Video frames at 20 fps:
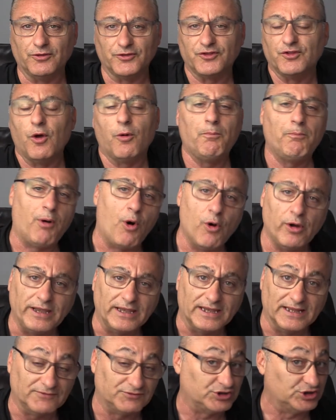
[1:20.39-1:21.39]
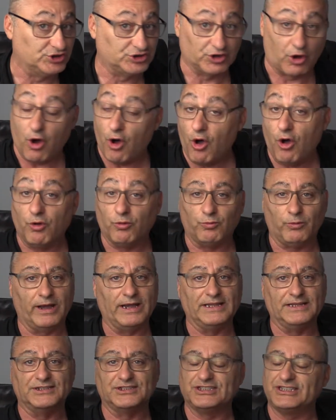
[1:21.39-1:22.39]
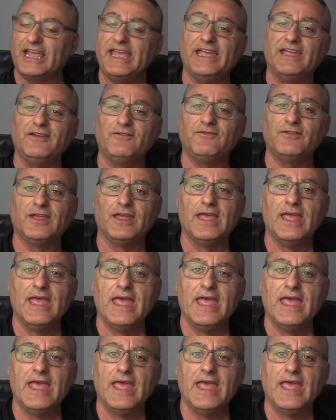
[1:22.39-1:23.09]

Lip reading: There's no point if she's already saved.